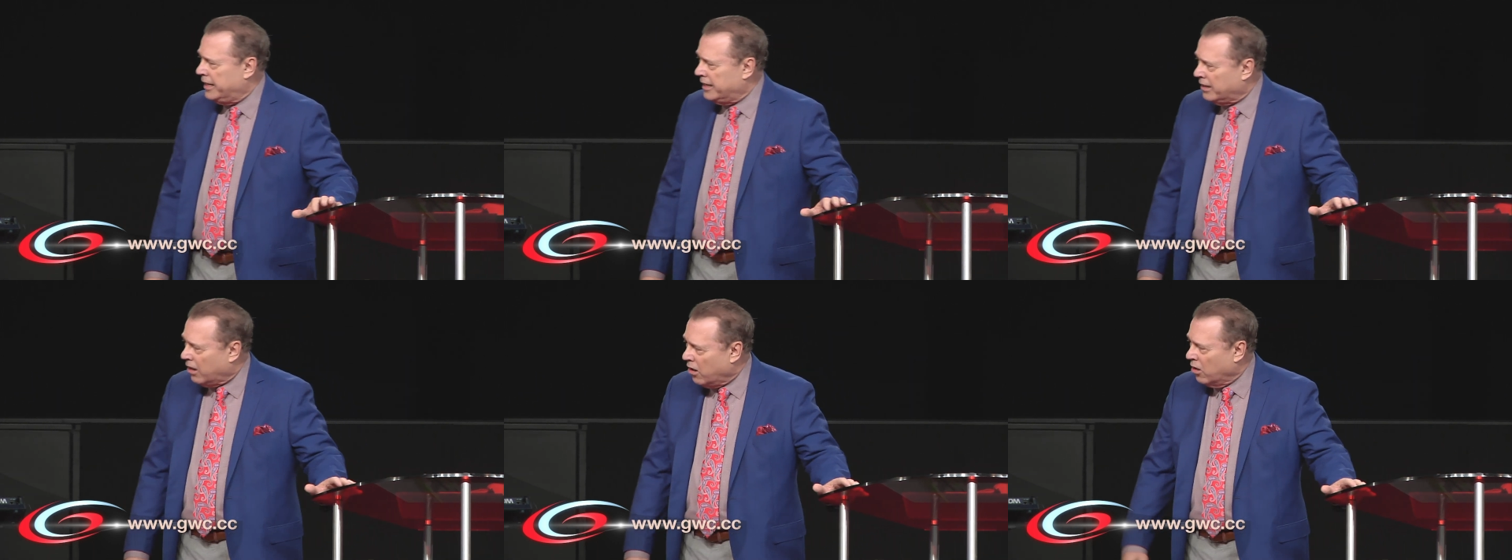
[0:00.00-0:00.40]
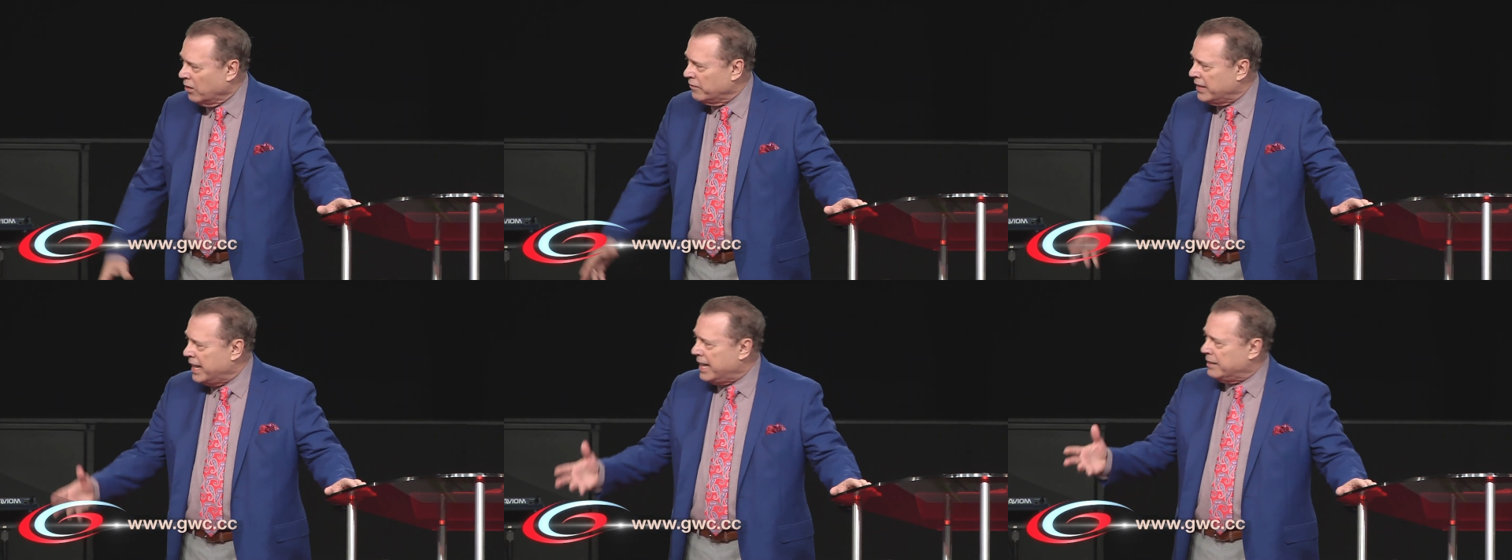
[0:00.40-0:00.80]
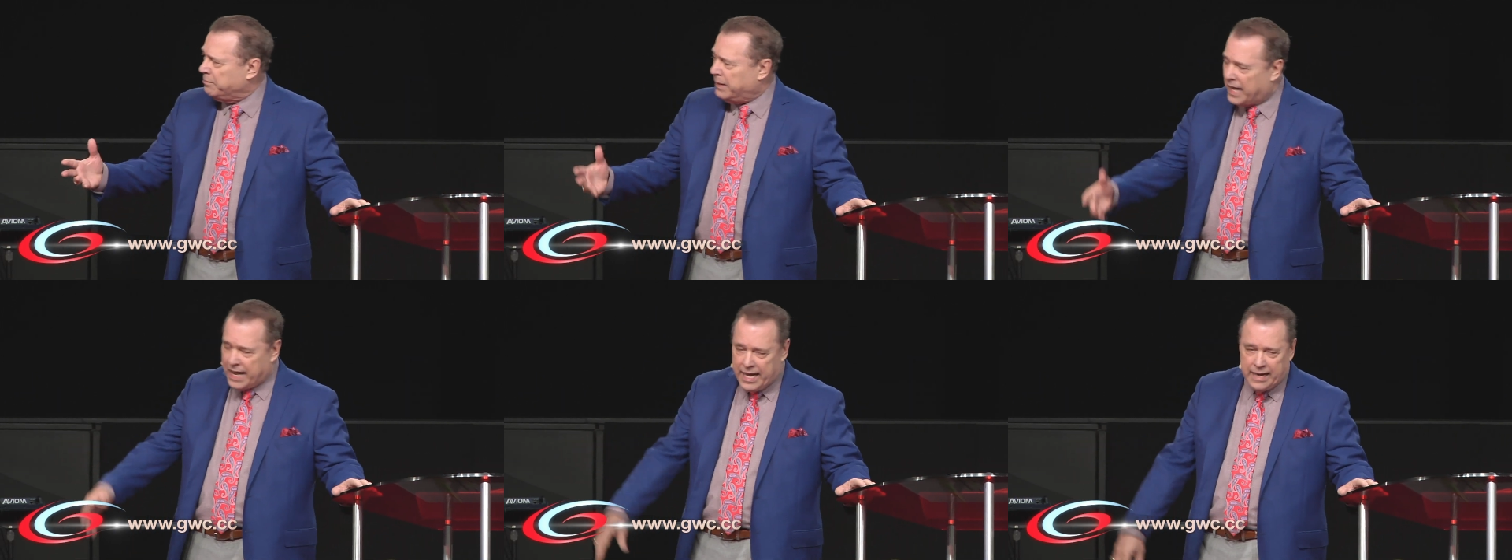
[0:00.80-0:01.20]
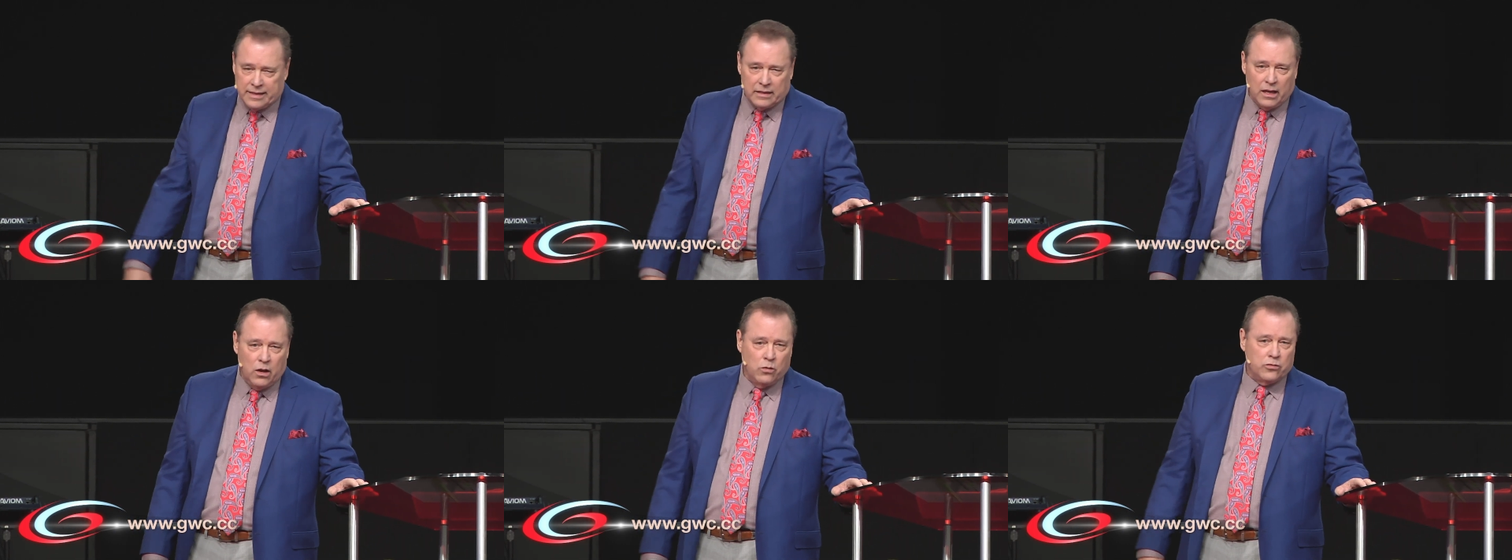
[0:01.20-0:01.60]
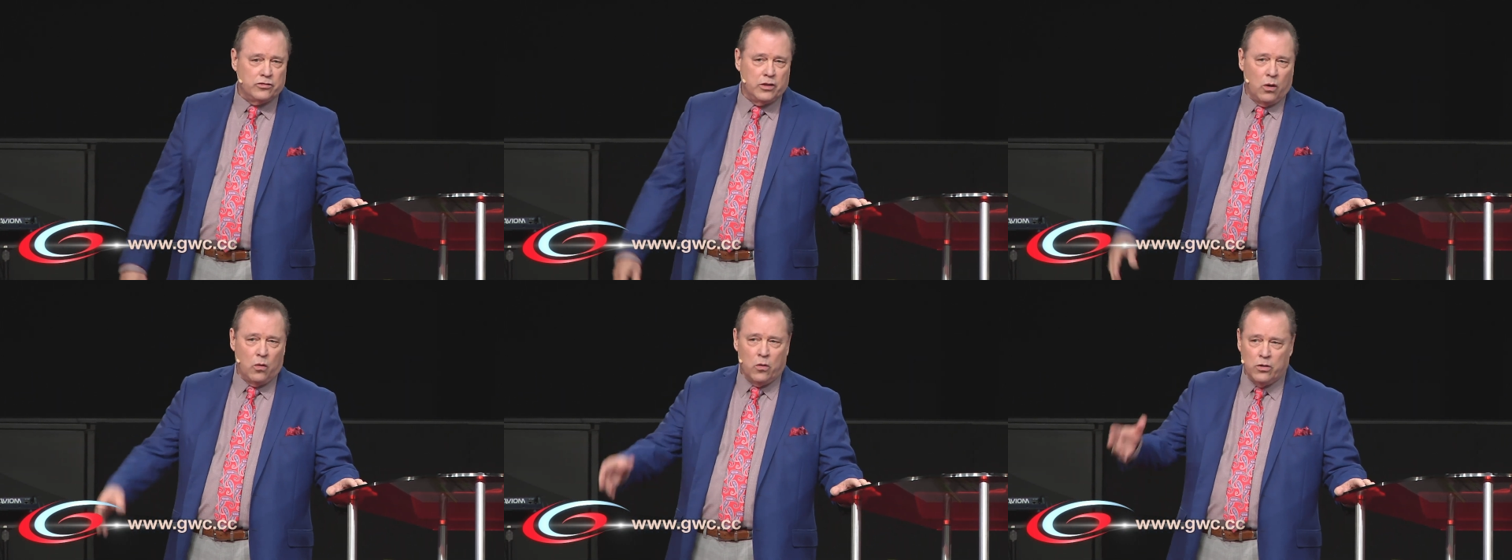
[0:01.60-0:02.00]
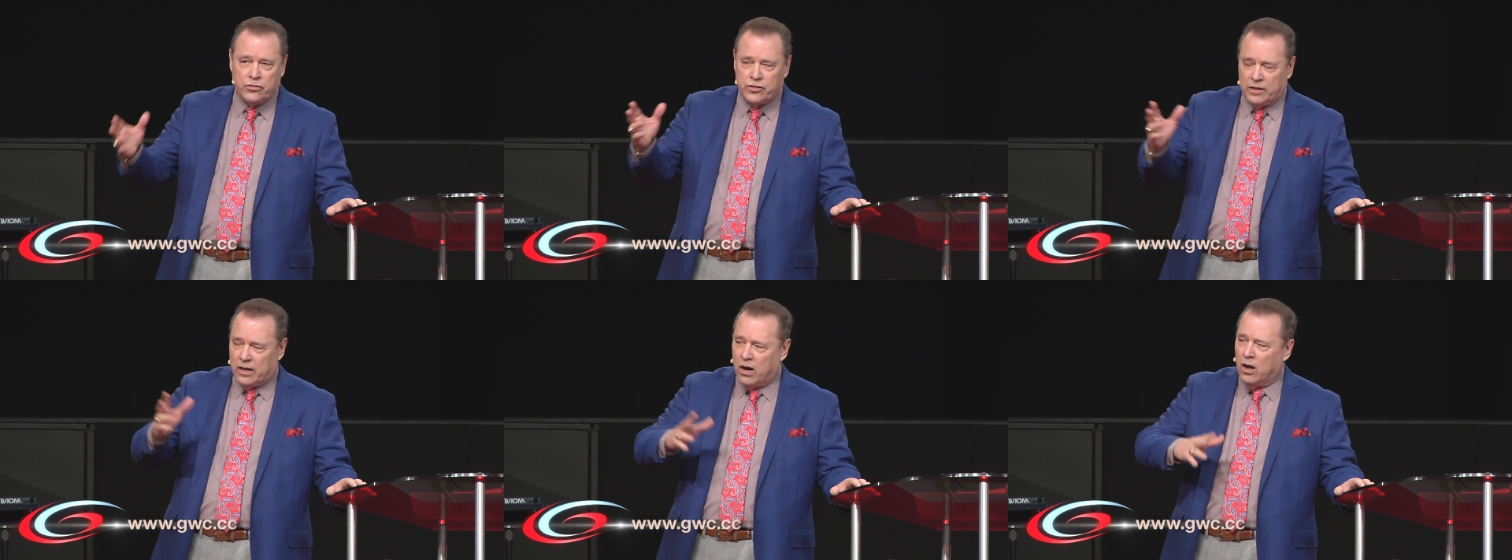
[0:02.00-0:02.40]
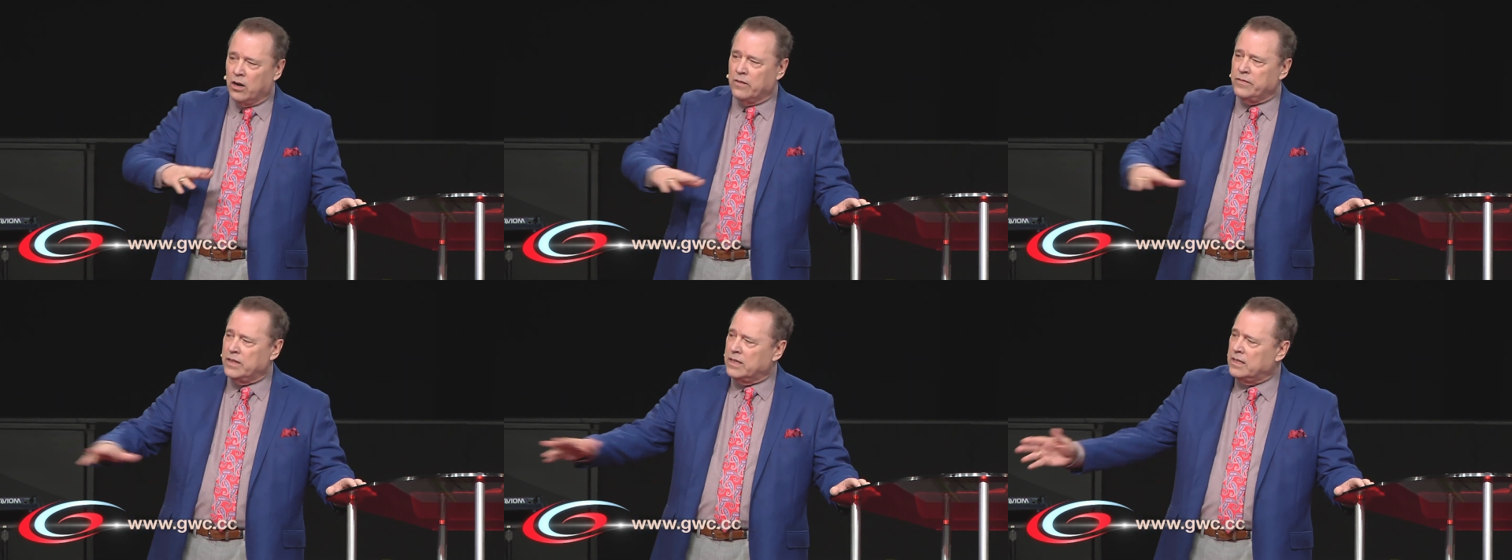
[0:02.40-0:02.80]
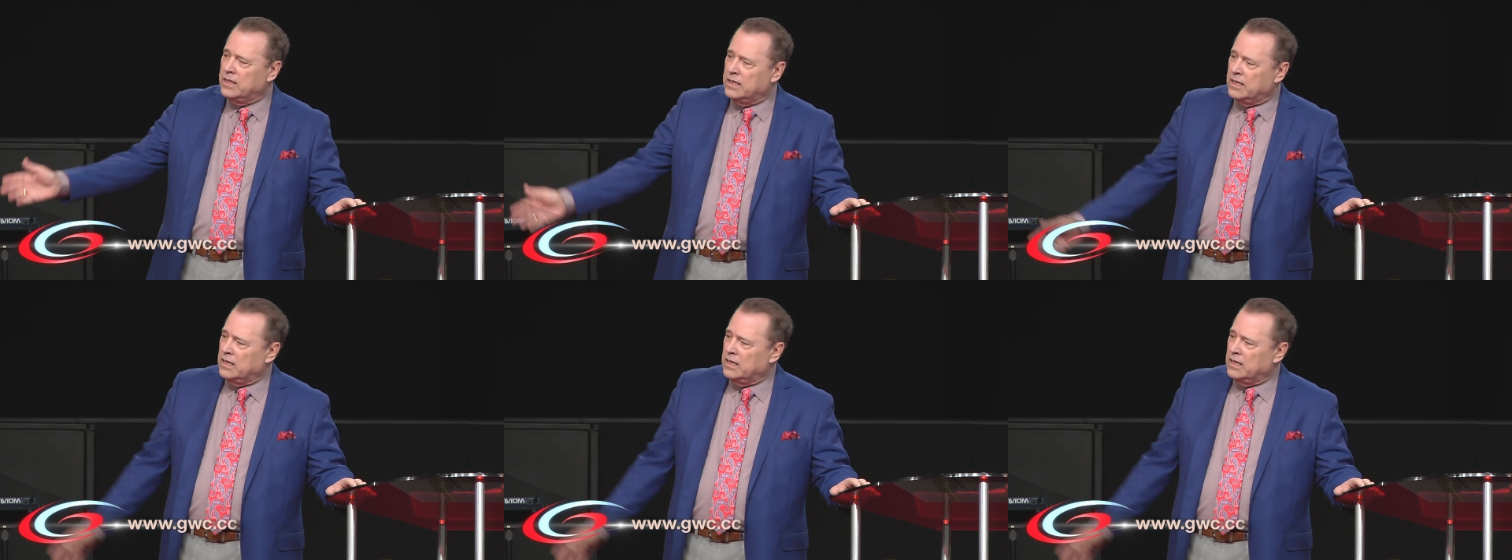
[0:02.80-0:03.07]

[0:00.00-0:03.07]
and all of that behind closed doors and all of the,